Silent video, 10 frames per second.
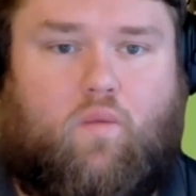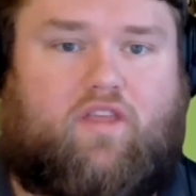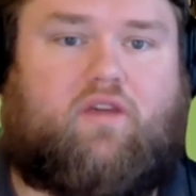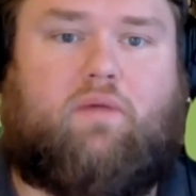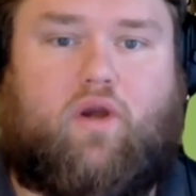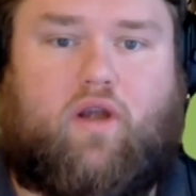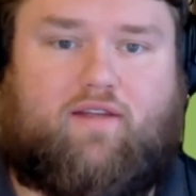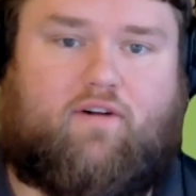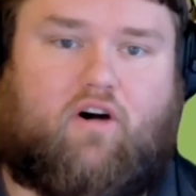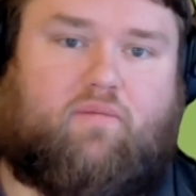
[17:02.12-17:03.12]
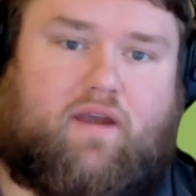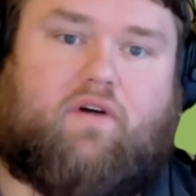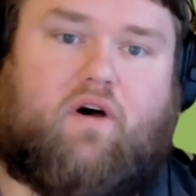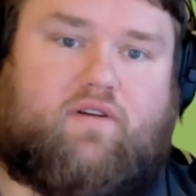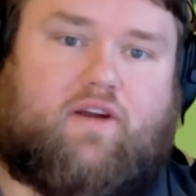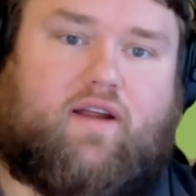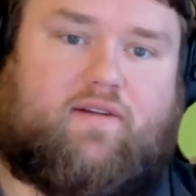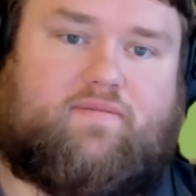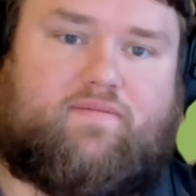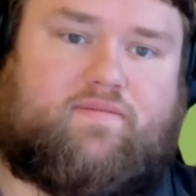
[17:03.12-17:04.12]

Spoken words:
with community involvement and volunteering?